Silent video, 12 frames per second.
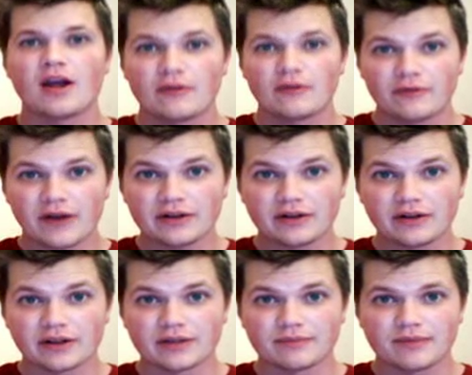
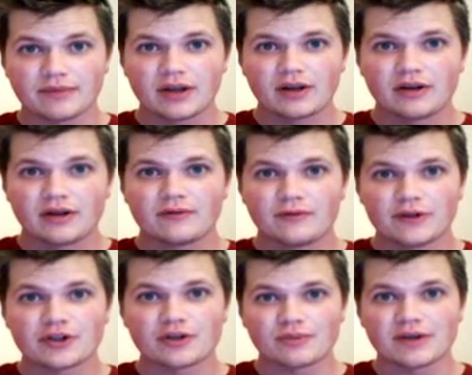Finally,
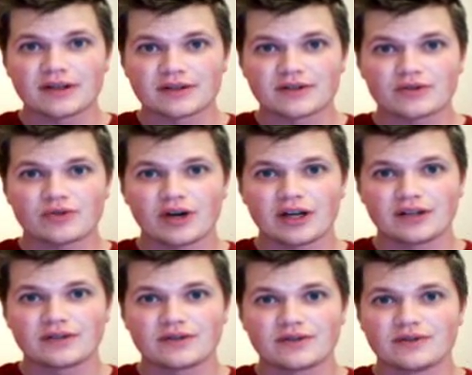fishermen is trying
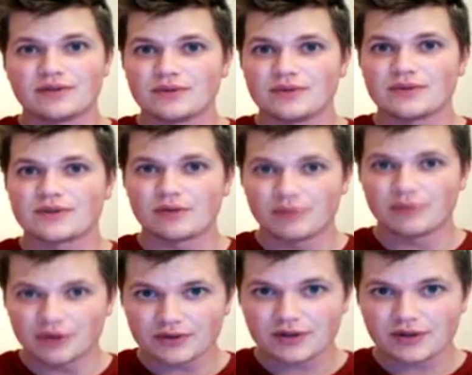to use some
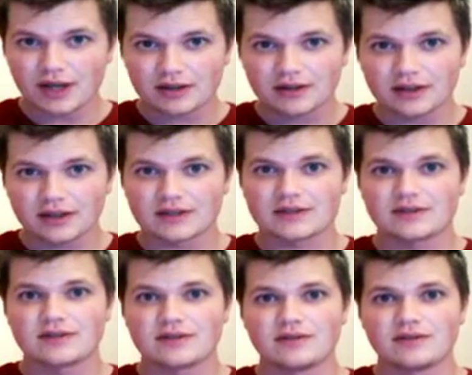new techniques